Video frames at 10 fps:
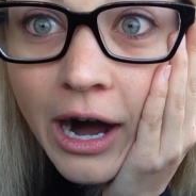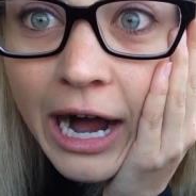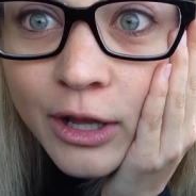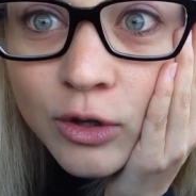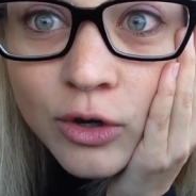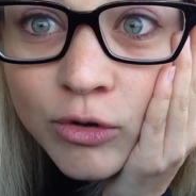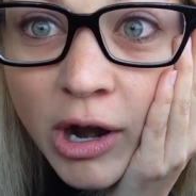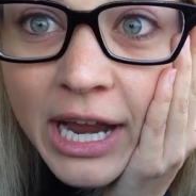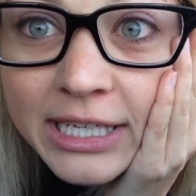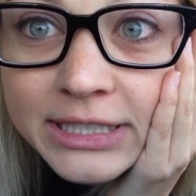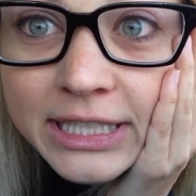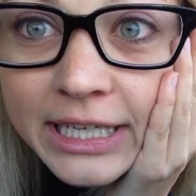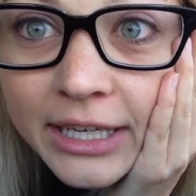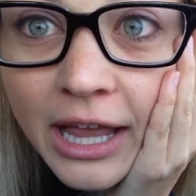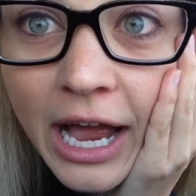I look
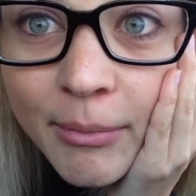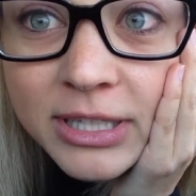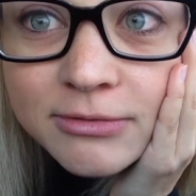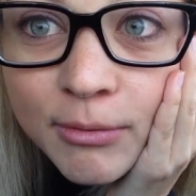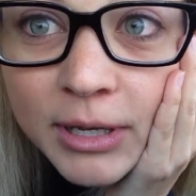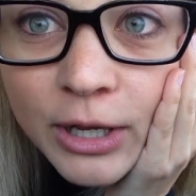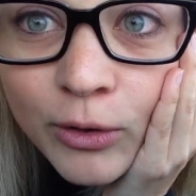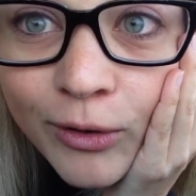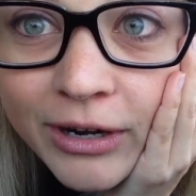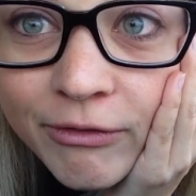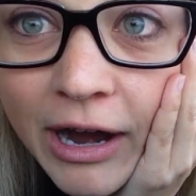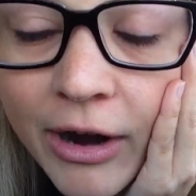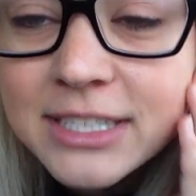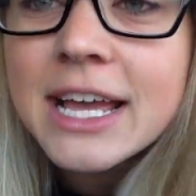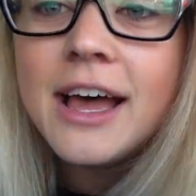crazy. Like I've been swimming in chlorine for
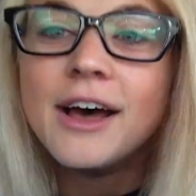hours.